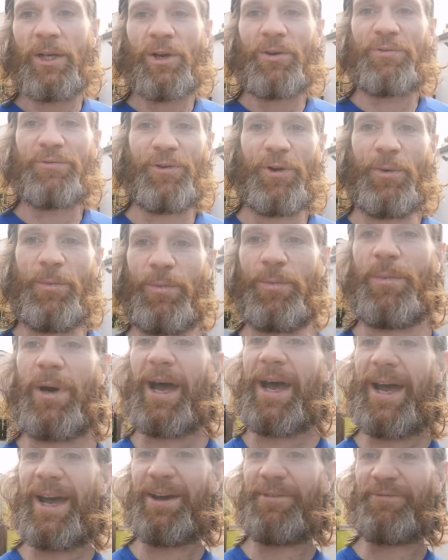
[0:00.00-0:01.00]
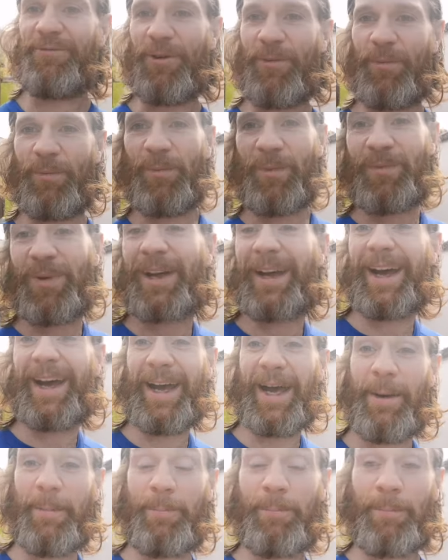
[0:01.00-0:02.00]
From
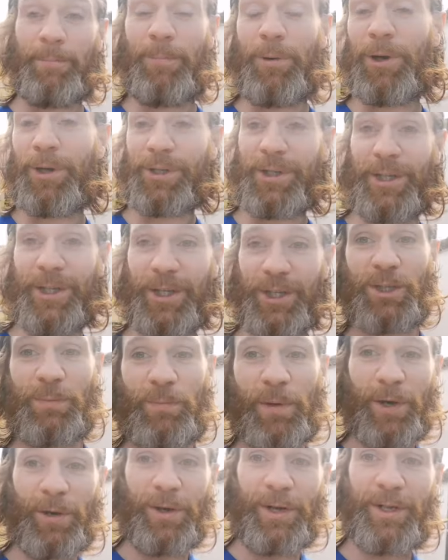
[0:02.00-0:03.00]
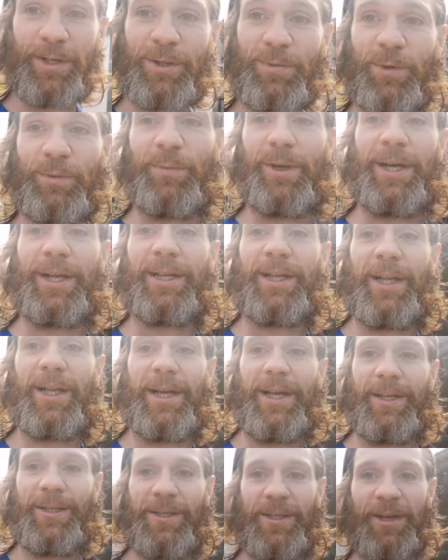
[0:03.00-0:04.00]
personal experience with my
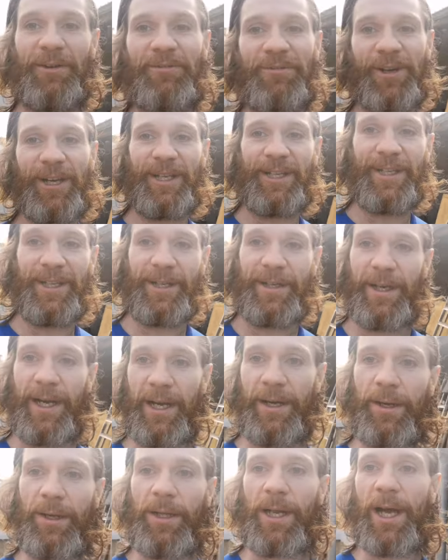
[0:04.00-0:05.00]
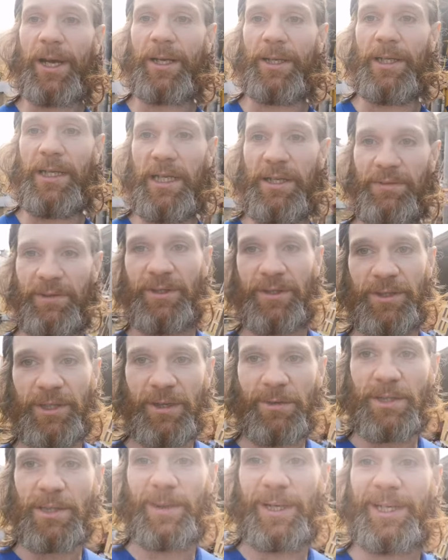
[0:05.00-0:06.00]
clients, I find that 9 o'clock in the evening
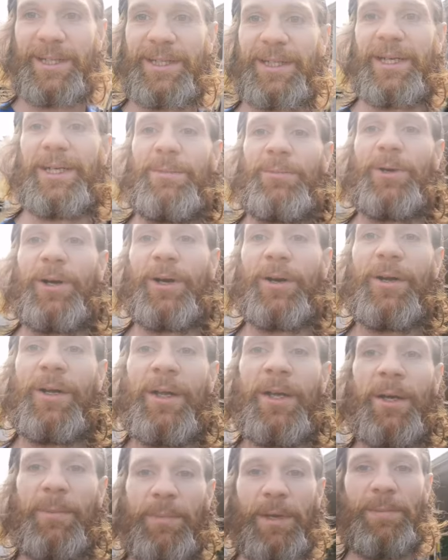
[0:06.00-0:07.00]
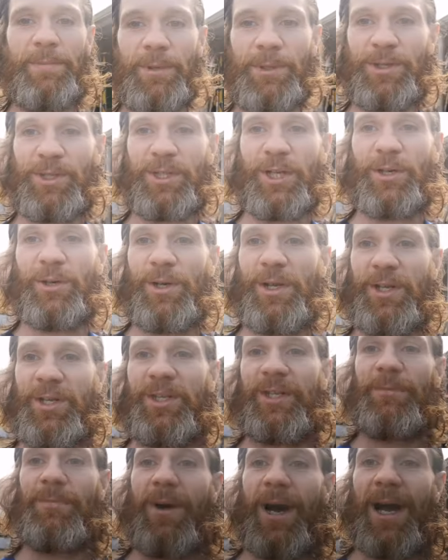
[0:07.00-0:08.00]
seems to be a time where people generally
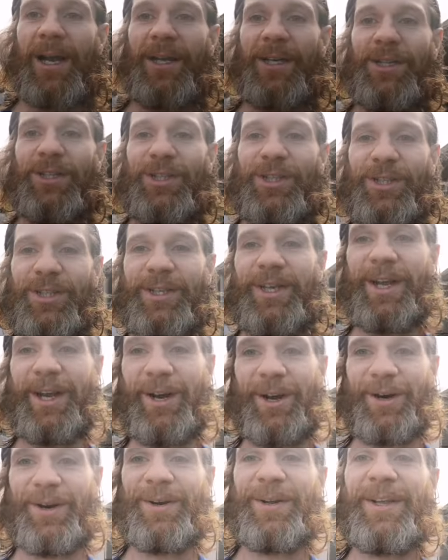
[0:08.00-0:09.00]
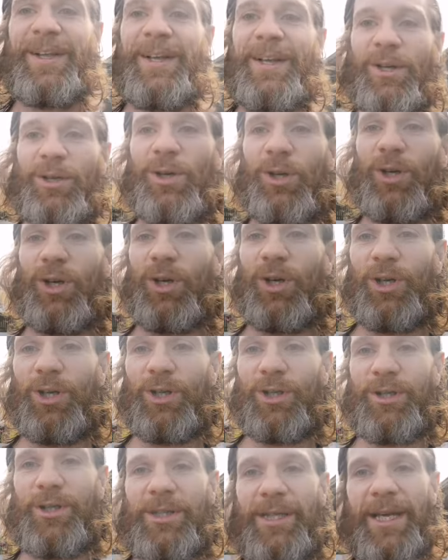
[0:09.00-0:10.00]
demolish their goals